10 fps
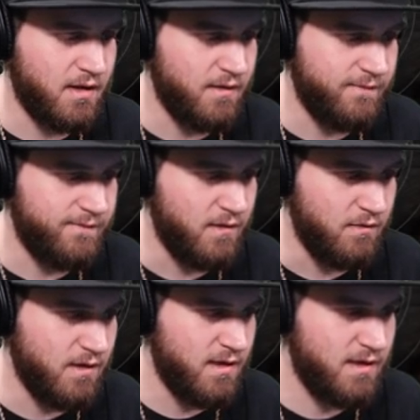that the
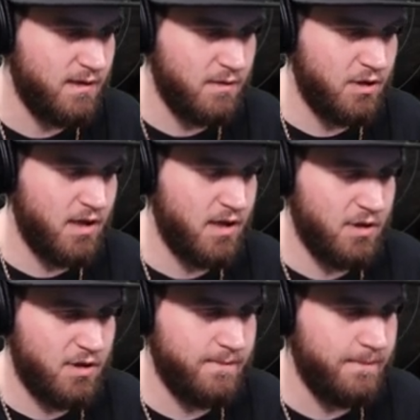fuel didn't seem to
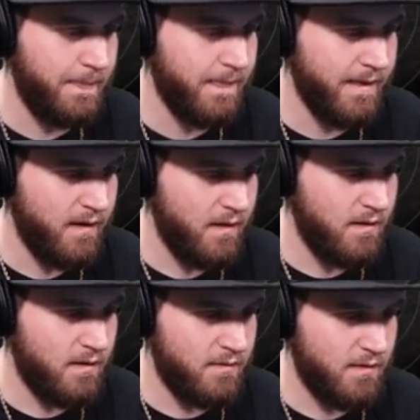change.
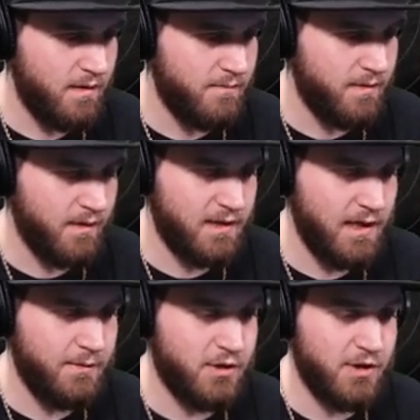But let's see
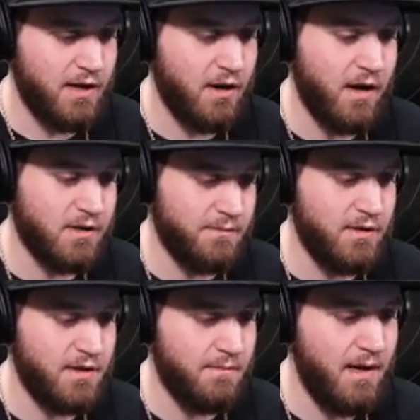how much change. Alright, so I'm
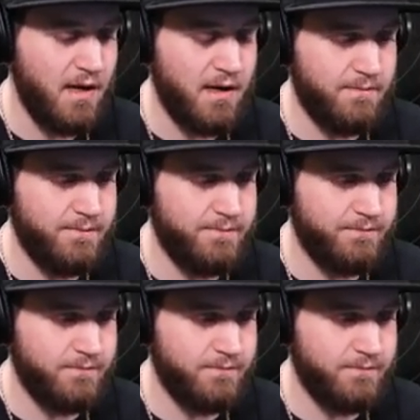using a medium